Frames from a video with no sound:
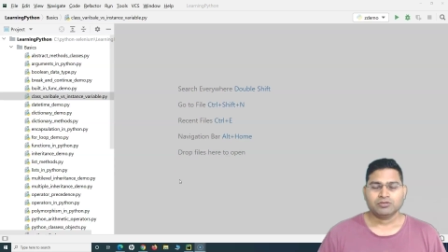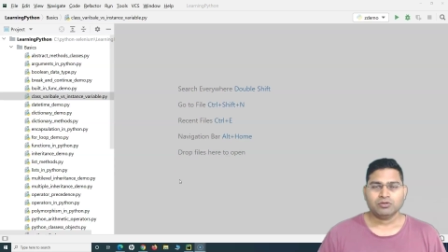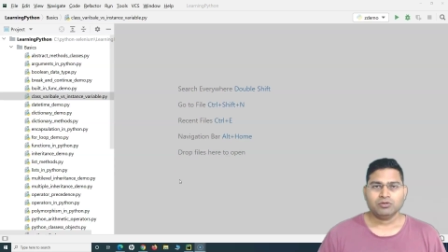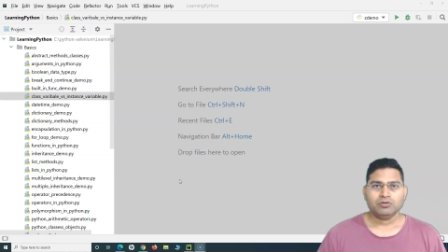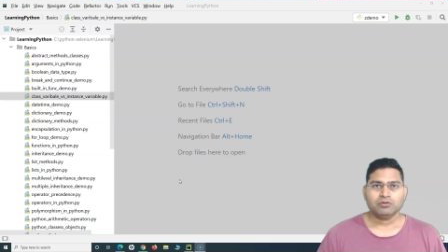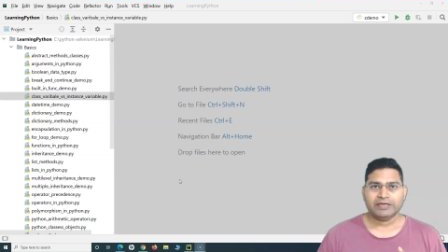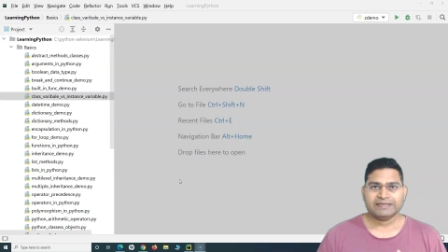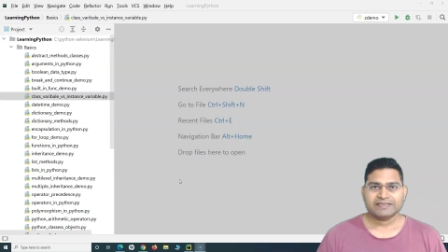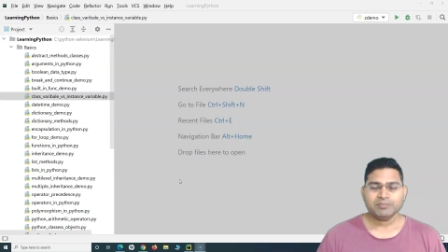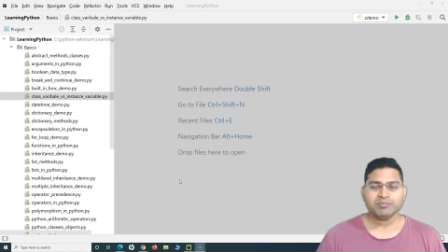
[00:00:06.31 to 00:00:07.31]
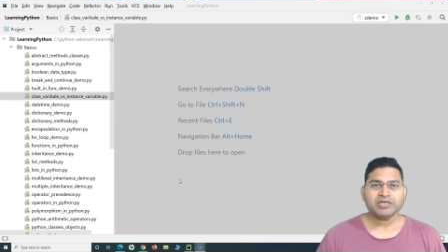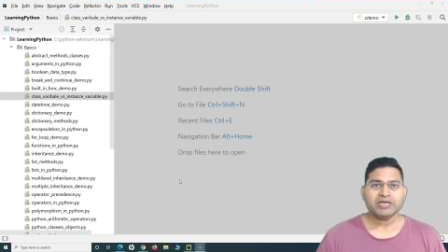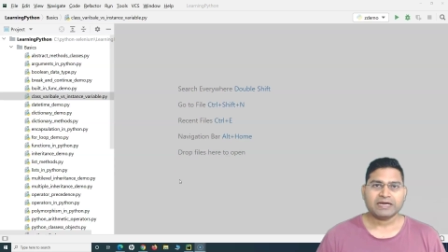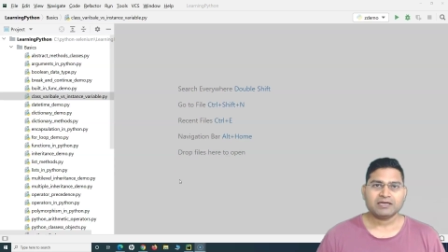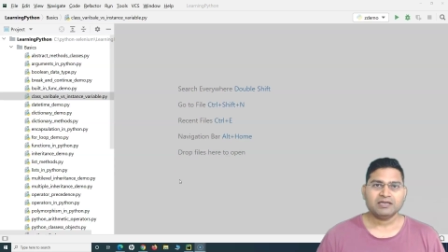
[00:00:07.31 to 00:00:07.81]
So exception
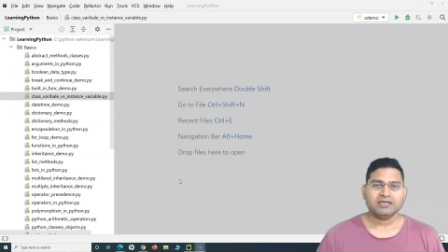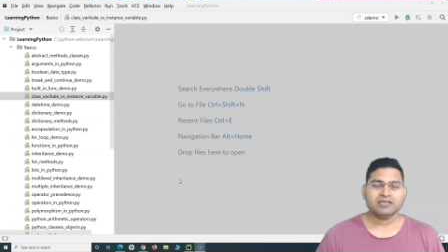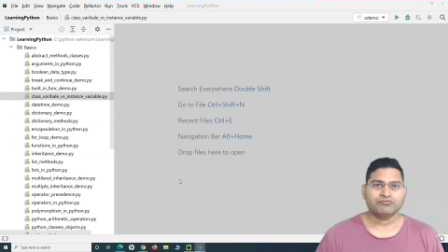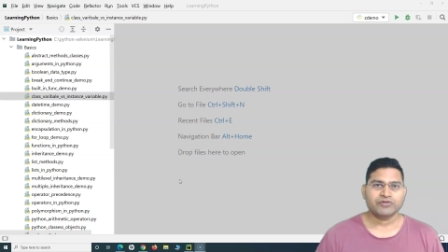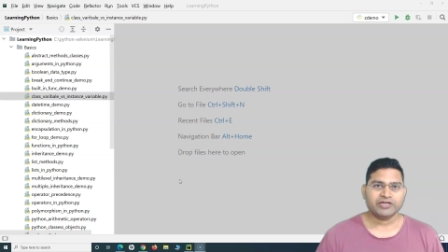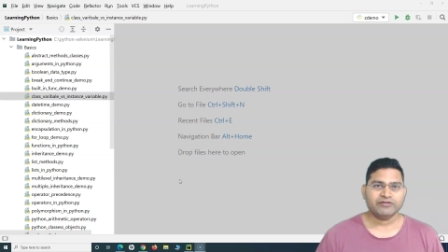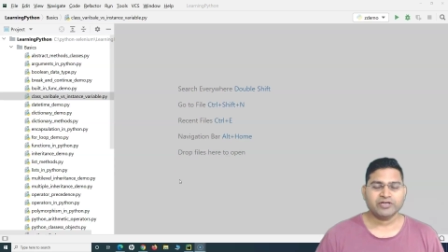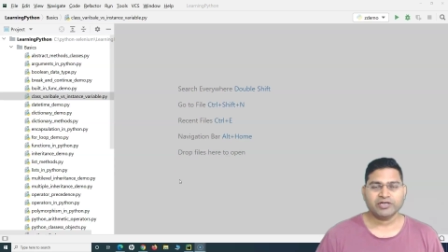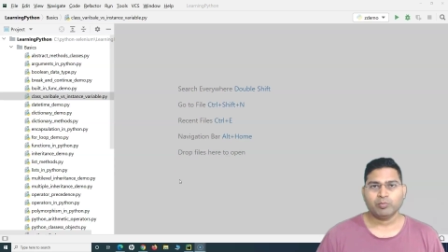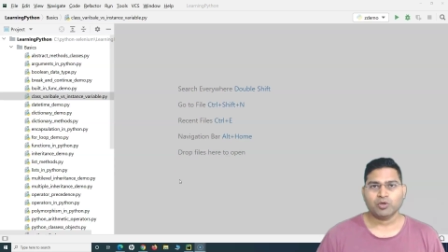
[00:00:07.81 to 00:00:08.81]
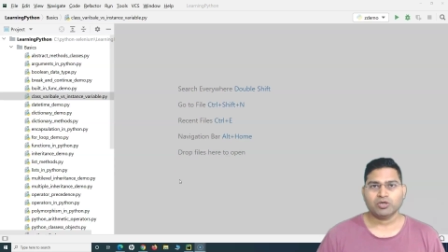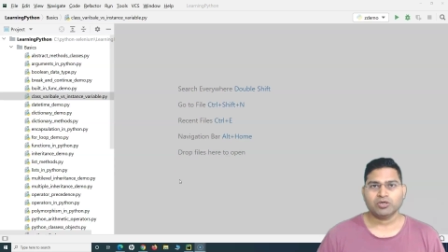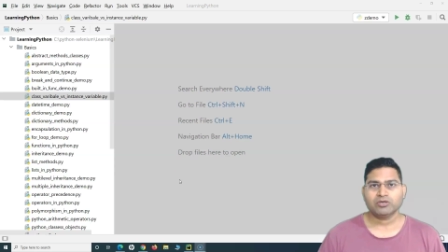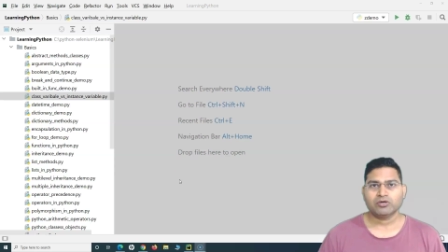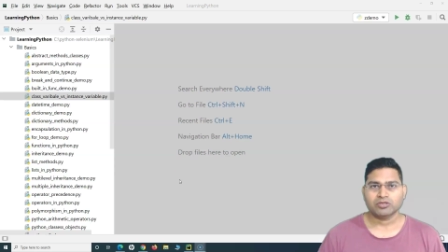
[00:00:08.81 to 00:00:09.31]
handling is very, very
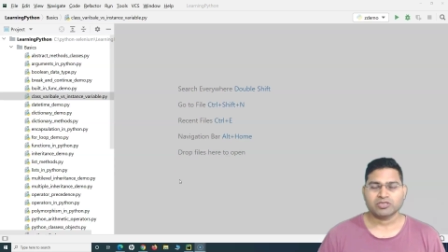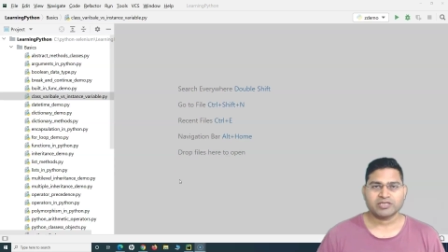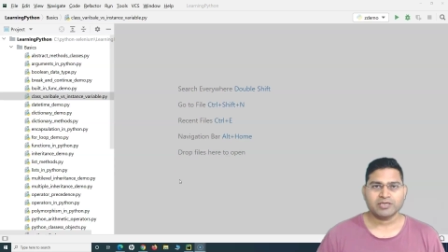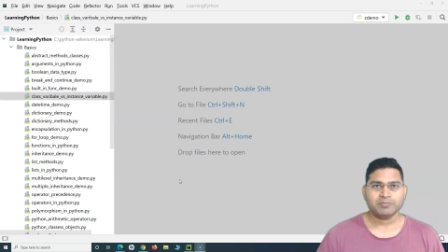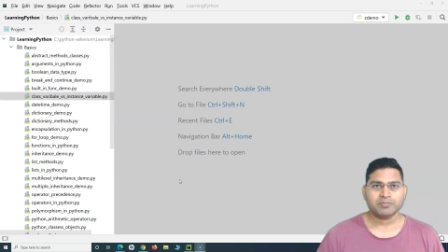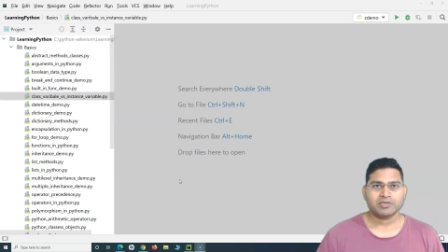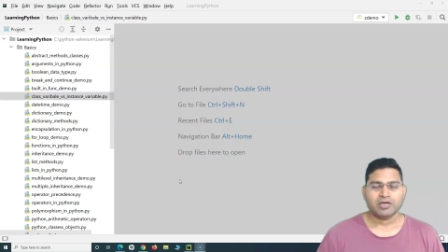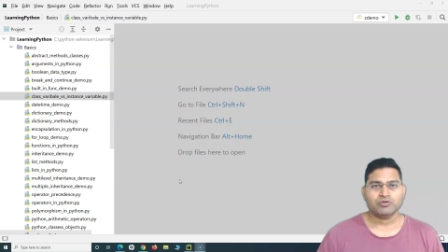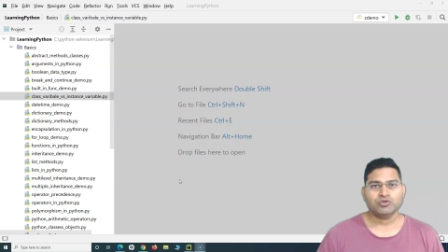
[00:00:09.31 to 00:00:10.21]
important concept. Now